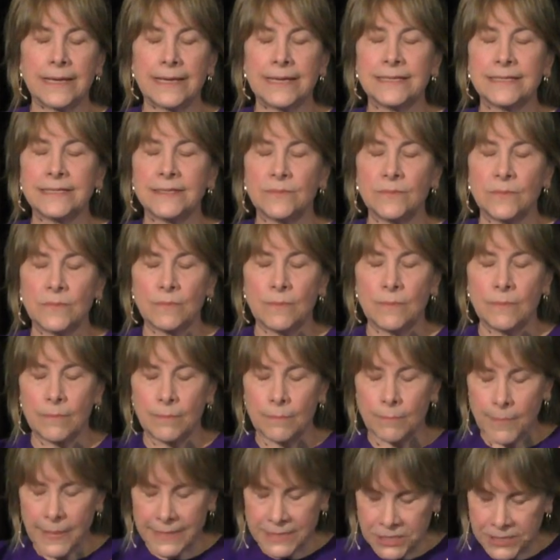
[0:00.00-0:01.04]
is
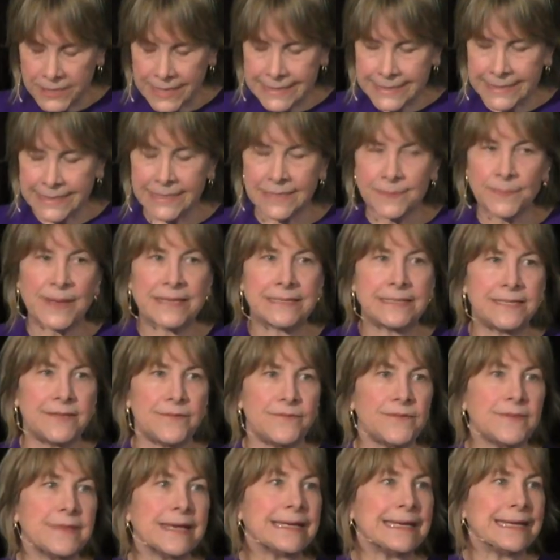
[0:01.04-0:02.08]
much less
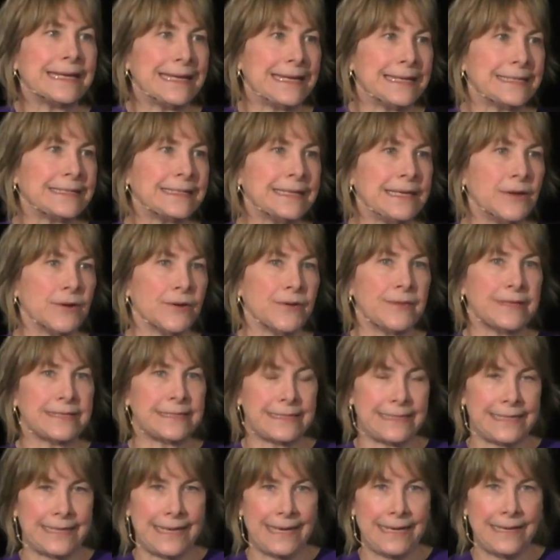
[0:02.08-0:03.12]
expensive than it is here in the
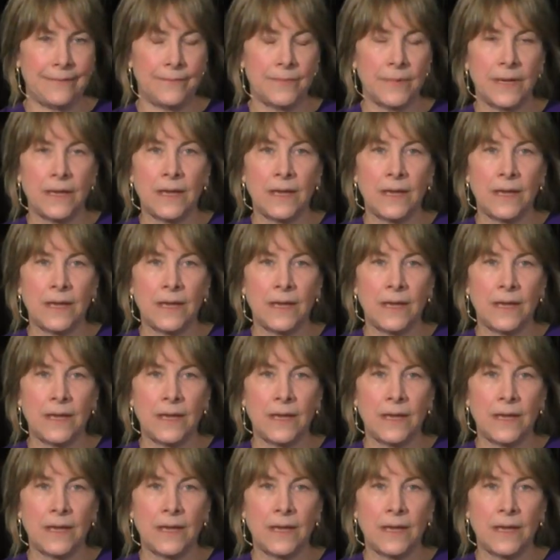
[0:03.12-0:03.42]
city.